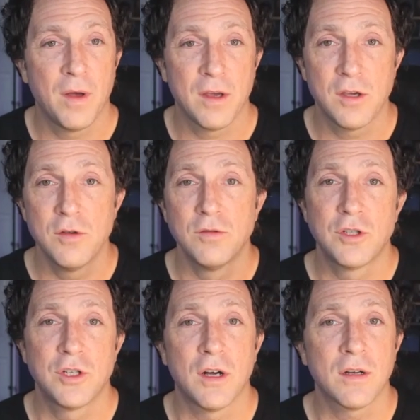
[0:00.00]
huge
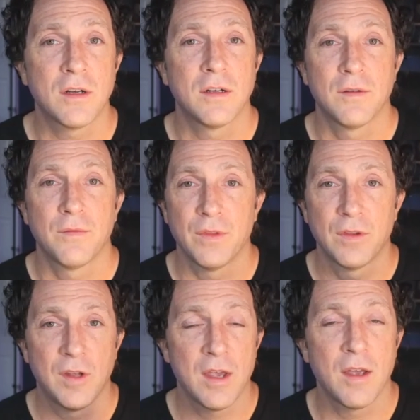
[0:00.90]
chunk
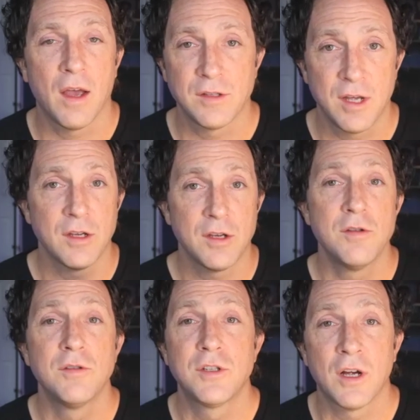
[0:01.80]
take I take a
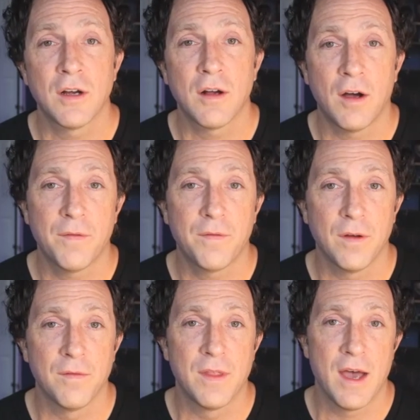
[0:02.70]
huge chunk off
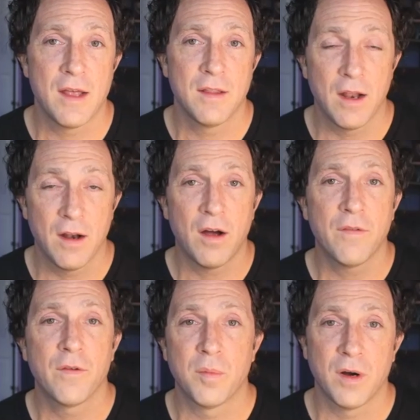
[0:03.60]
of that that
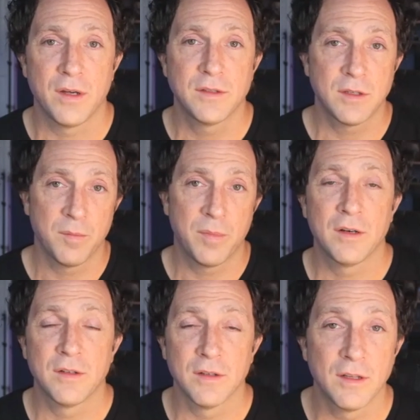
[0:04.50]
offer price
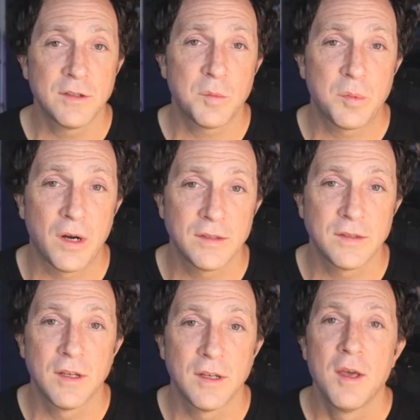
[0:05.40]
compared to the list
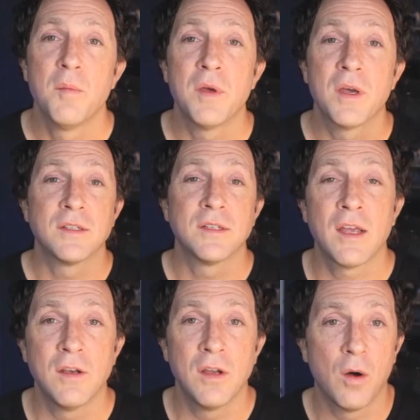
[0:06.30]
price because I
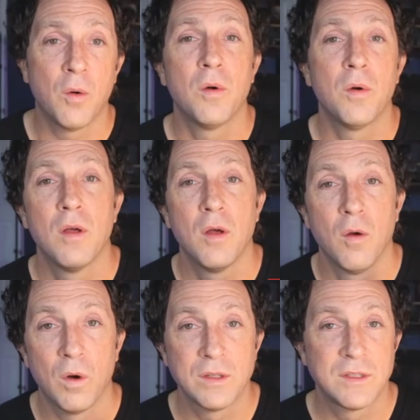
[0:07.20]
know
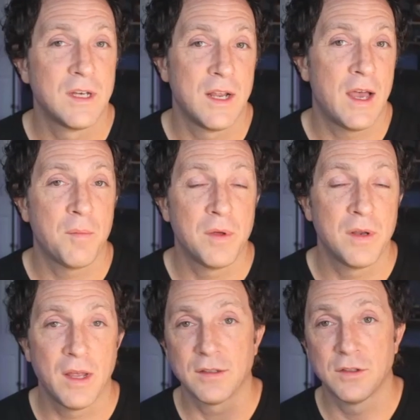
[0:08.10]
what's going to happen
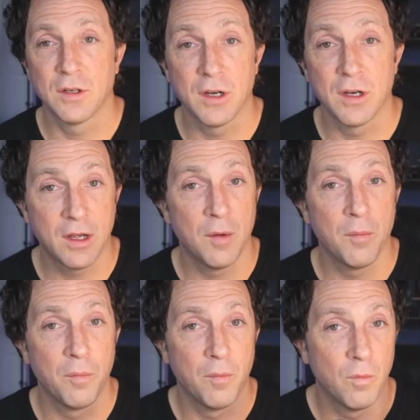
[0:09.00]
next. They're going to
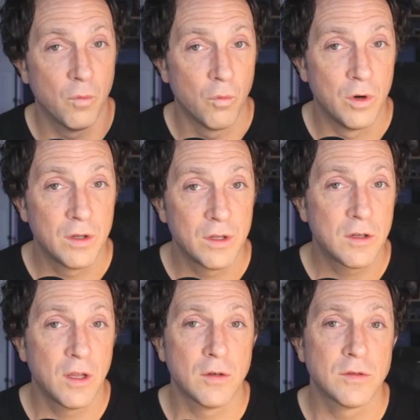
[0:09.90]
come really
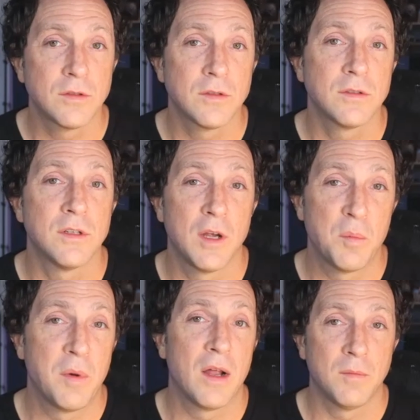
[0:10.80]
close to their
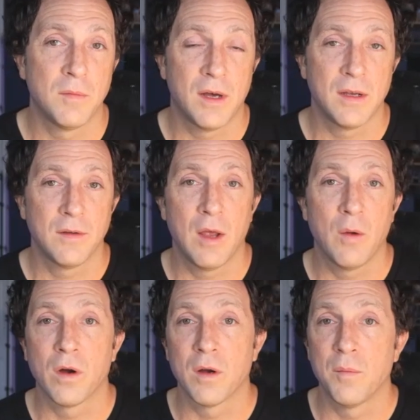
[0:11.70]
bottom line and
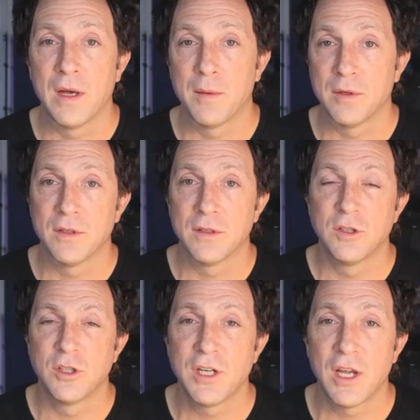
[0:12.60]
we're going to be able to
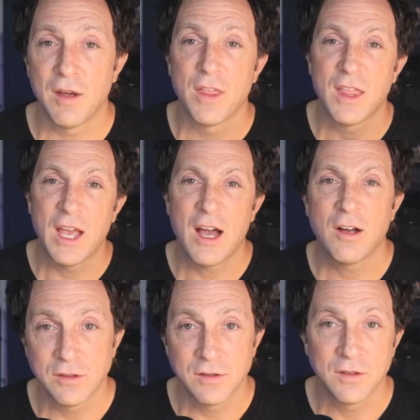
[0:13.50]
shave
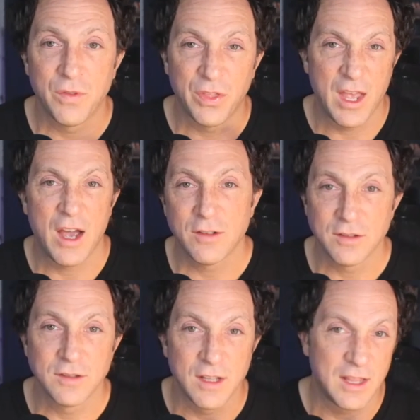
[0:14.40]
thousands, thousands and thousands,
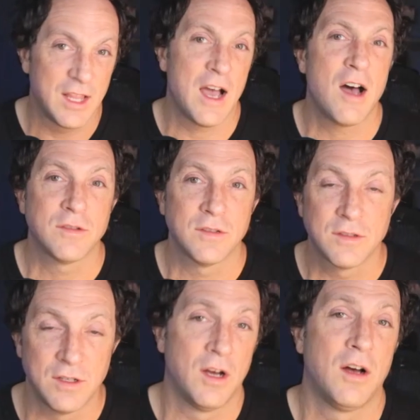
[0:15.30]
thousands and thousands, thousands
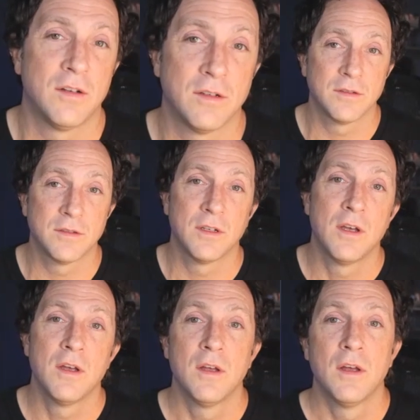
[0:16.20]
of dollars
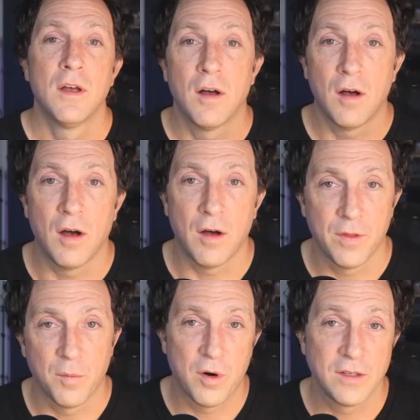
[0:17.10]
off
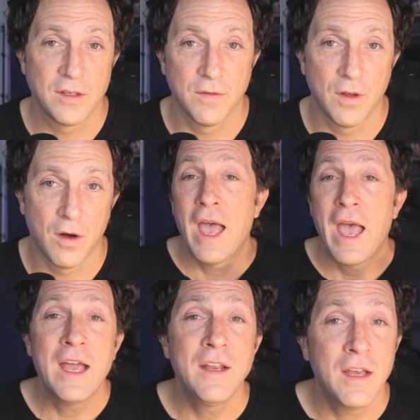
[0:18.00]
the price of the home.
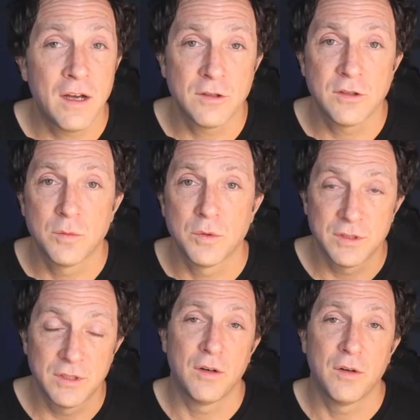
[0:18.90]
Any house will
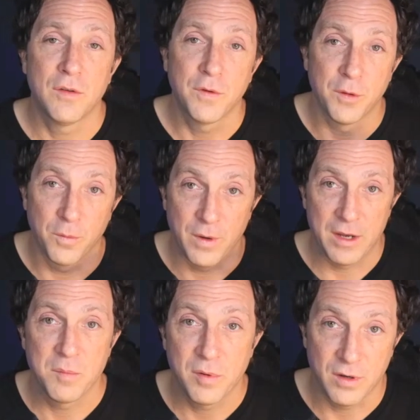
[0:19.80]
sell for the
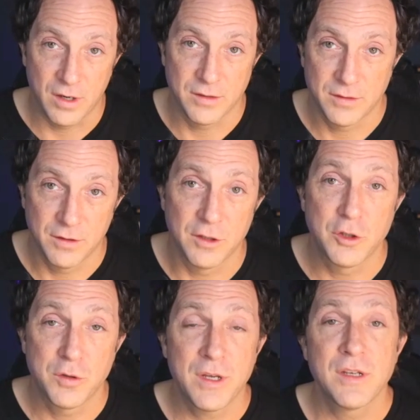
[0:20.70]
right price. The
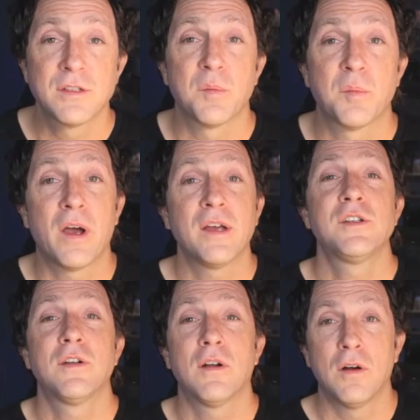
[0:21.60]
trick is to price
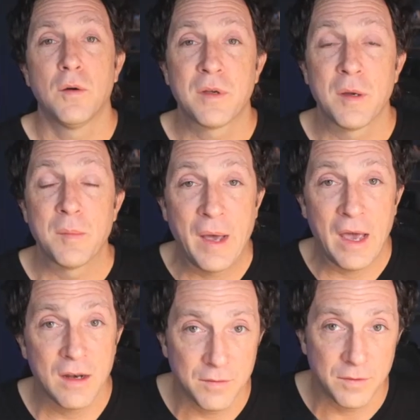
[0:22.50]
your home
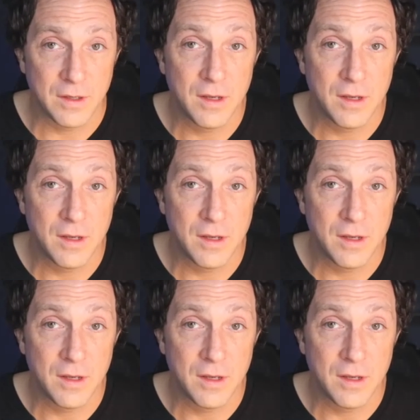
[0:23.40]
competitively